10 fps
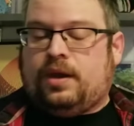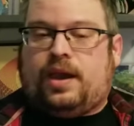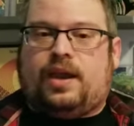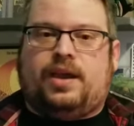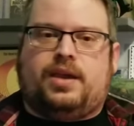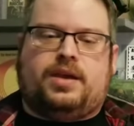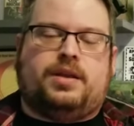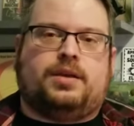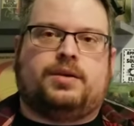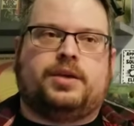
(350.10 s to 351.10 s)

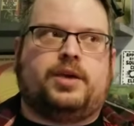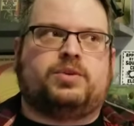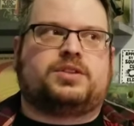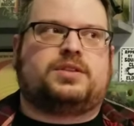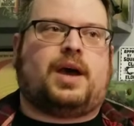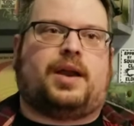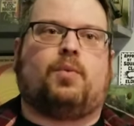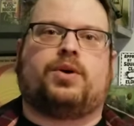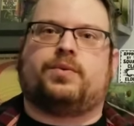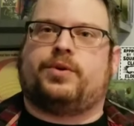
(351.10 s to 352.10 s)
And it was, I don't
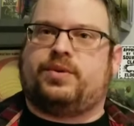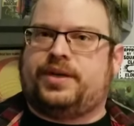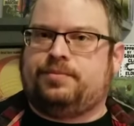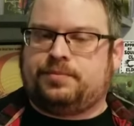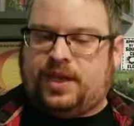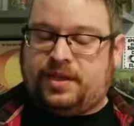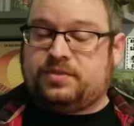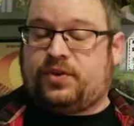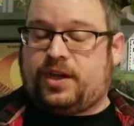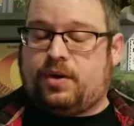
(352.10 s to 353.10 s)
want to ruin his
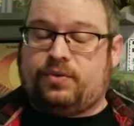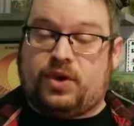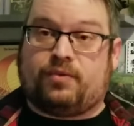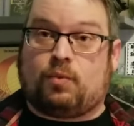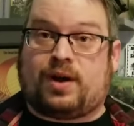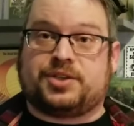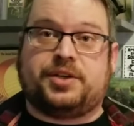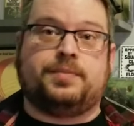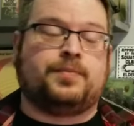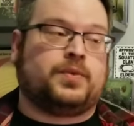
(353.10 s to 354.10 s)
video if you haven't watched it.
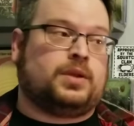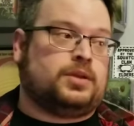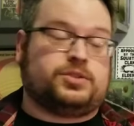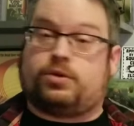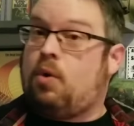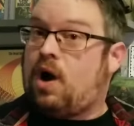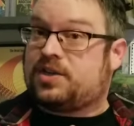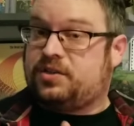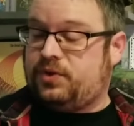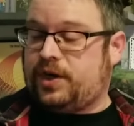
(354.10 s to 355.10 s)
So go watch
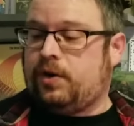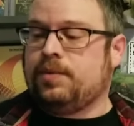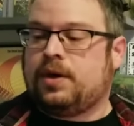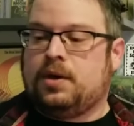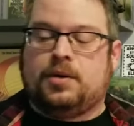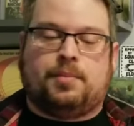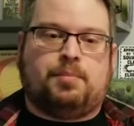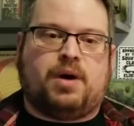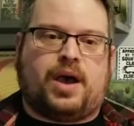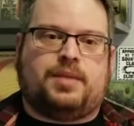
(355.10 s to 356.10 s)
his video.
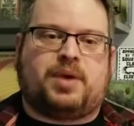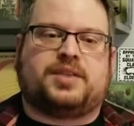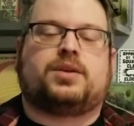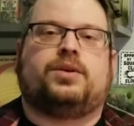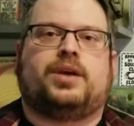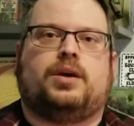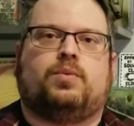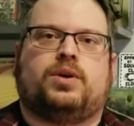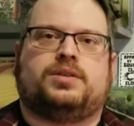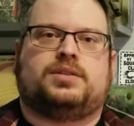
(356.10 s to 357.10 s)
But basically it
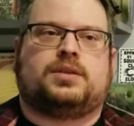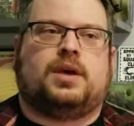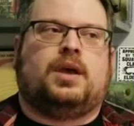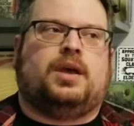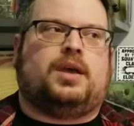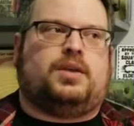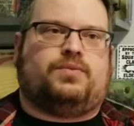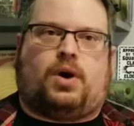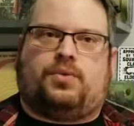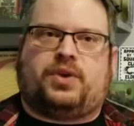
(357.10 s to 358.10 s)
was
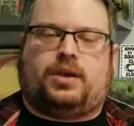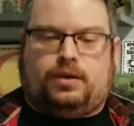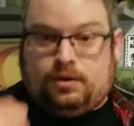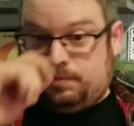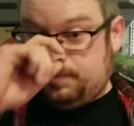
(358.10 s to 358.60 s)
involving